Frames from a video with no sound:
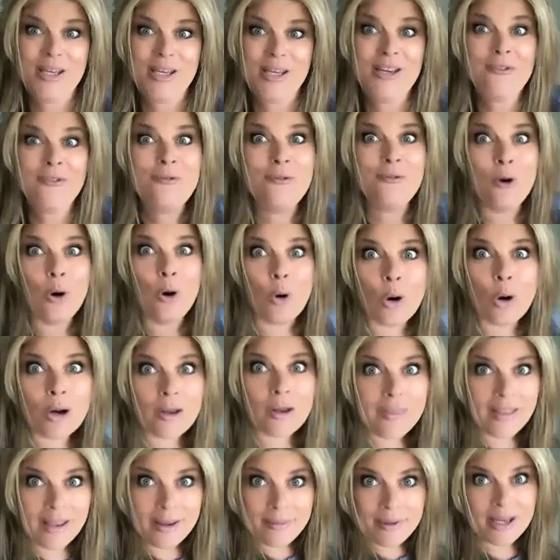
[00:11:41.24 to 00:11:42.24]

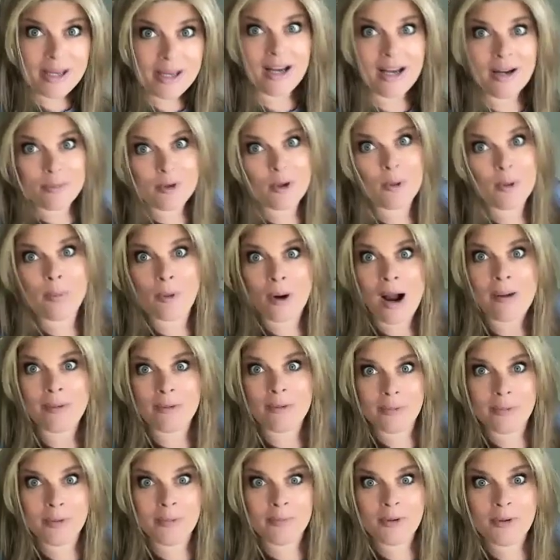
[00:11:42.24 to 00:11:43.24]
before they become your
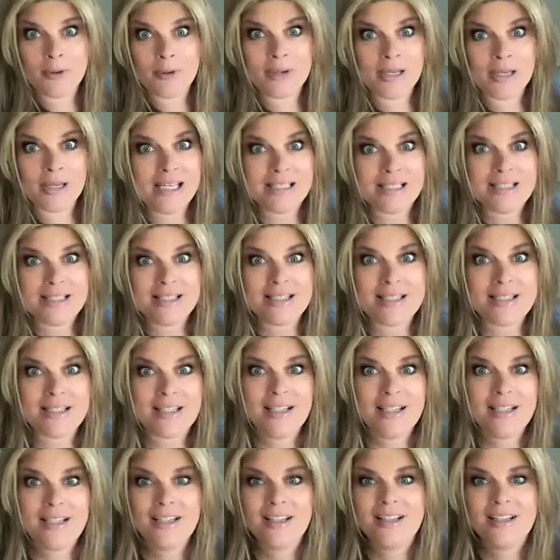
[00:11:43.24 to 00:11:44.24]
problem employees.
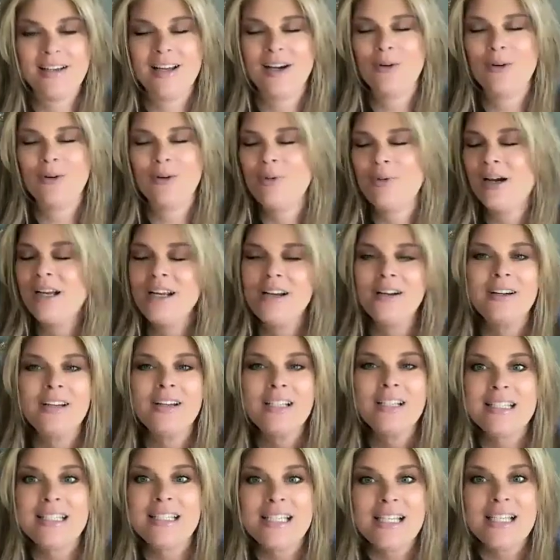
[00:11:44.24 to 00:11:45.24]
Now, I'm not here
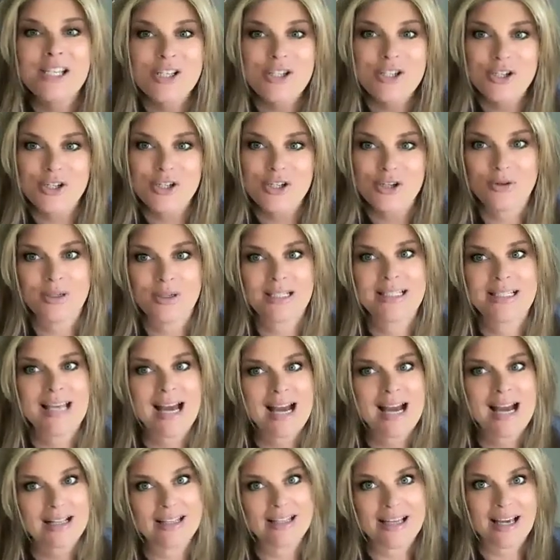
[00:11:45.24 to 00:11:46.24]
to teach you
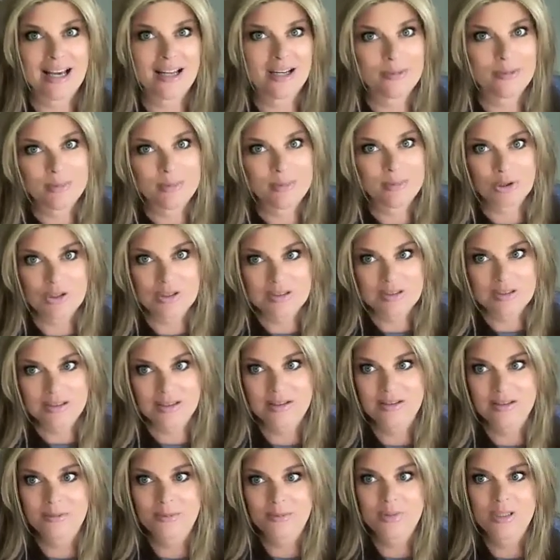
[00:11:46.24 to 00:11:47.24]
exactly how to build the
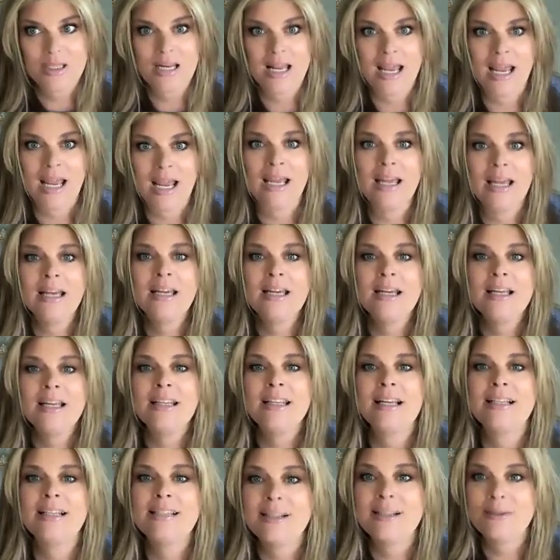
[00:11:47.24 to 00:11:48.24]
system today.
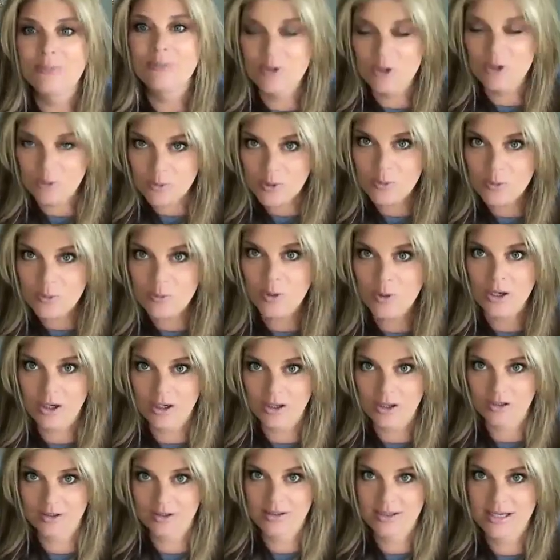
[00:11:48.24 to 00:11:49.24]
That's something we
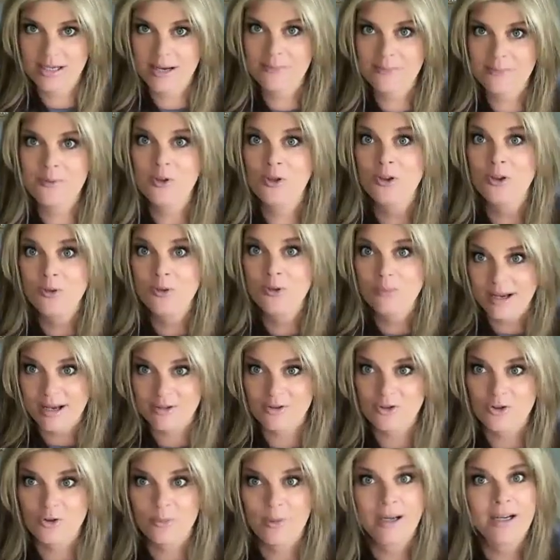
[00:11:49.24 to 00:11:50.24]
work on in depth in the
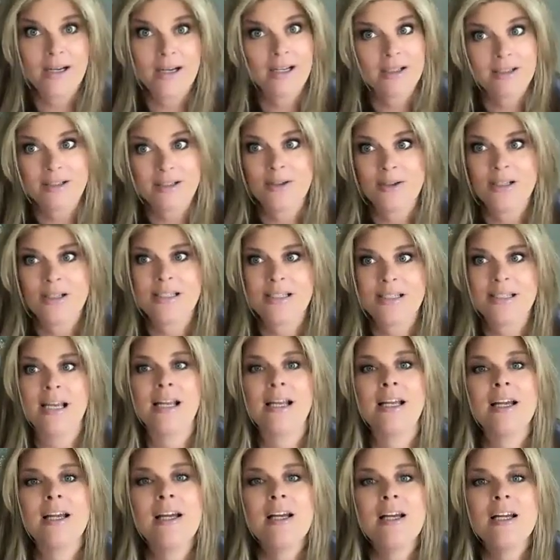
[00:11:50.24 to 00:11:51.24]
mastermind, as I was
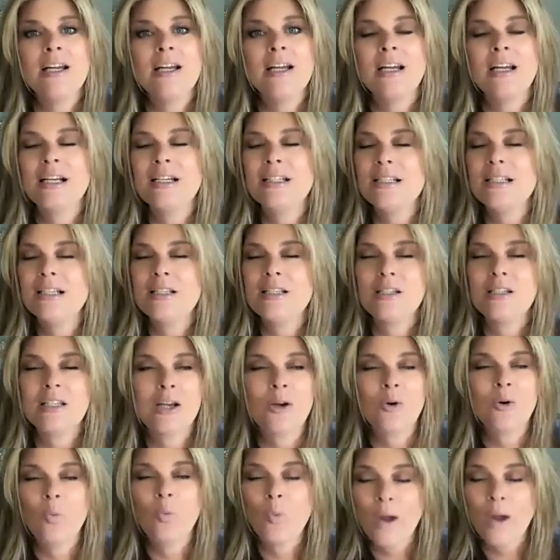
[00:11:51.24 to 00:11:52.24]
saying, because it's
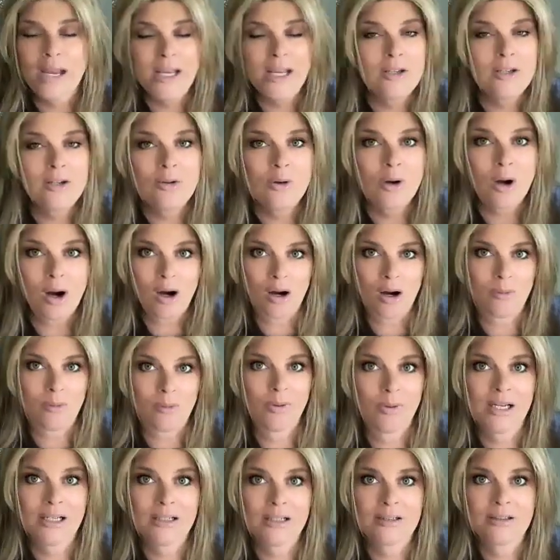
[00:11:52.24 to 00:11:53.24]
like way too
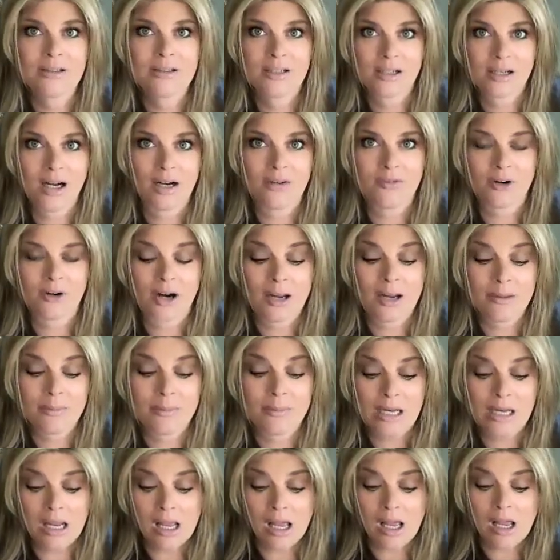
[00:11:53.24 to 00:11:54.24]
complex to cover. I
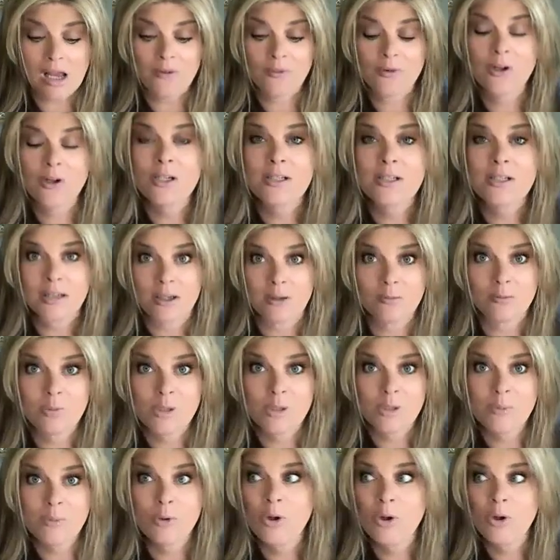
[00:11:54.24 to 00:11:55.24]
mean, for some
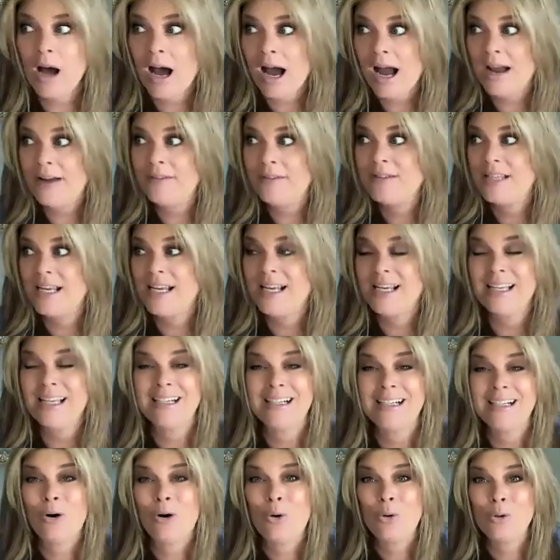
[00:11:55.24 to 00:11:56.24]
people, I've
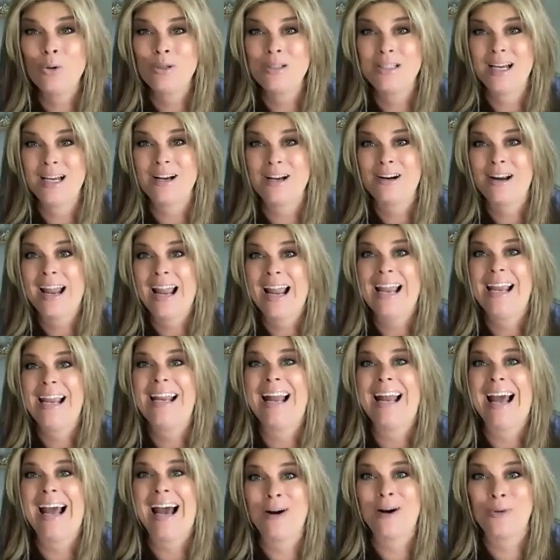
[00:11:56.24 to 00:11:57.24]
taken a whole entire
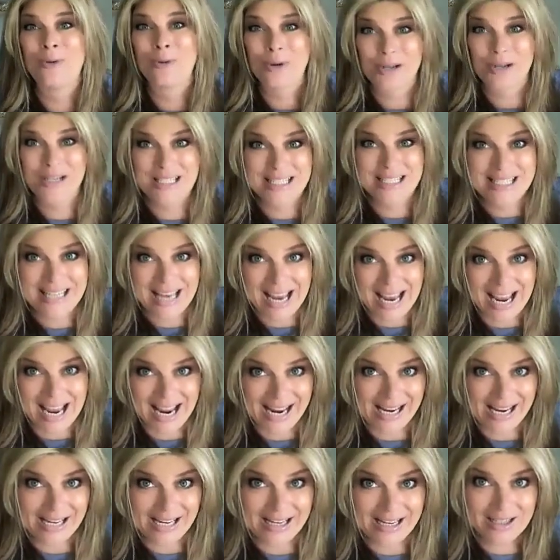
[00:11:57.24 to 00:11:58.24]
8-hour
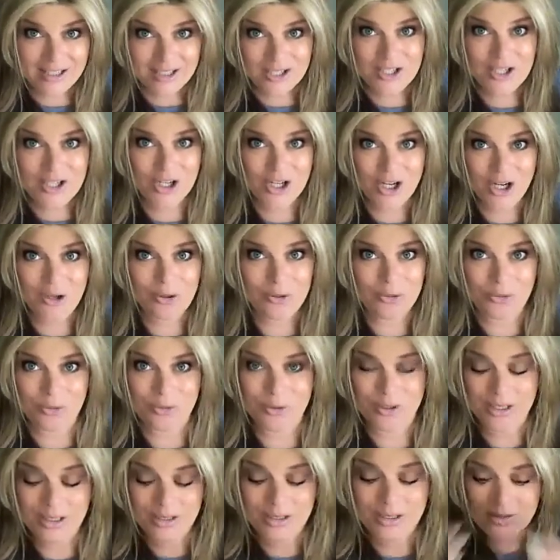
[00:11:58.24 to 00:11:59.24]
day to go
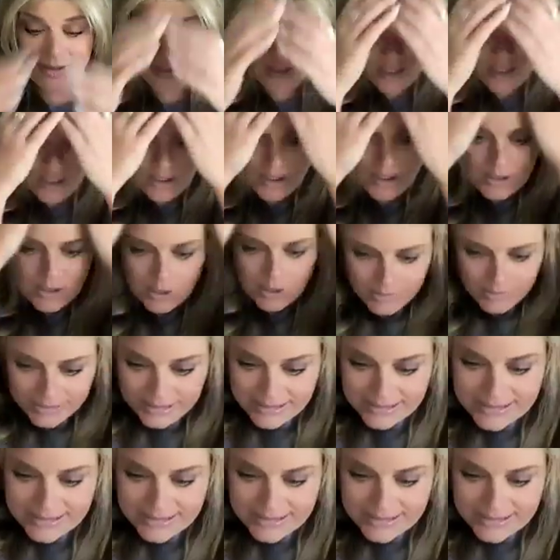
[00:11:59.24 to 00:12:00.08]
through this. So